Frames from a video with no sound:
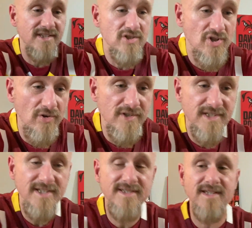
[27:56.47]
the
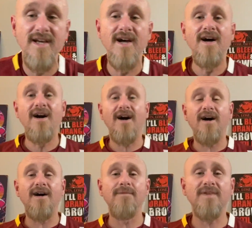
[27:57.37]
jerseys.
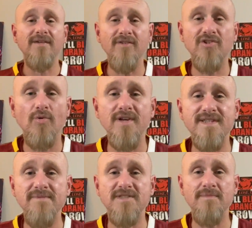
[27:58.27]
The inventory
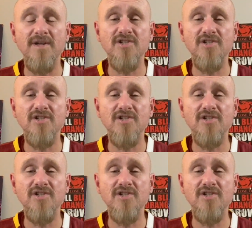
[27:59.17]
seems to be